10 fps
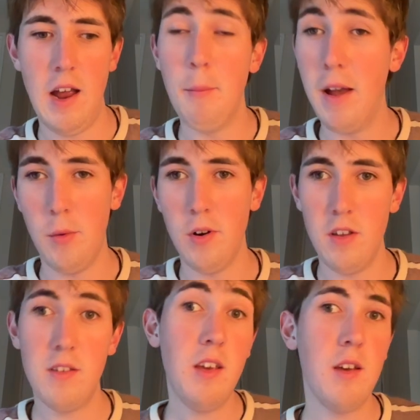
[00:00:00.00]
I might want to
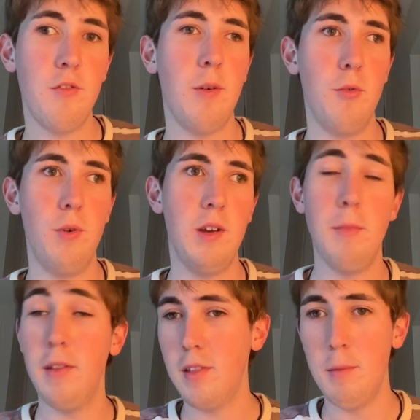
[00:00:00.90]
see if I'm doing a
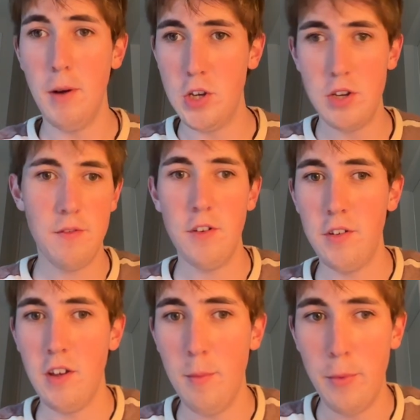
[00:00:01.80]
monthly budget, for
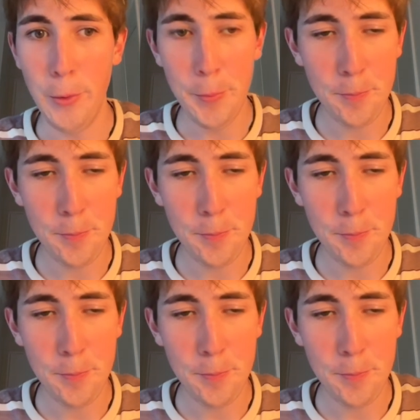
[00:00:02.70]
example.